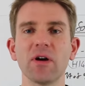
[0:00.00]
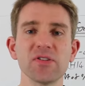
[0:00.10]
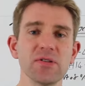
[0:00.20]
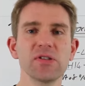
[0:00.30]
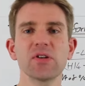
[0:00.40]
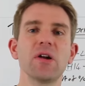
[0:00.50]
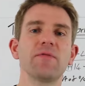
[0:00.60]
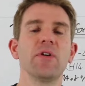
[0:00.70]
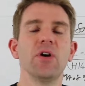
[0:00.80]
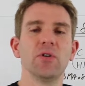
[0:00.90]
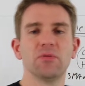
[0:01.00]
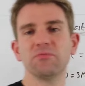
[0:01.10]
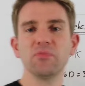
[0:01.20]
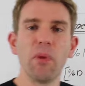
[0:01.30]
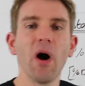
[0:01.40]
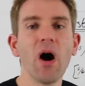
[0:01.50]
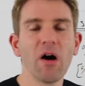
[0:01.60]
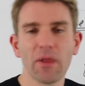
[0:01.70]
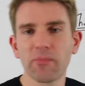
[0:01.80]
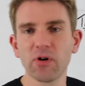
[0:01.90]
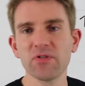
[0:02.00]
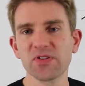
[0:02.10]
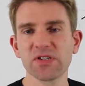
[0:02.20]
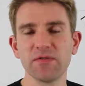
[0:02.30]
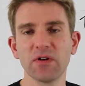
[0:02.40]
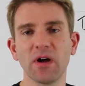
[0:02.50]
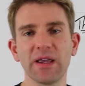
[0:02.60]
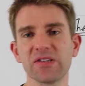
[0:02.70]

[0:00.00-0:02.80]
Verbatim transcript: And so this is kind of part of the process, if you like.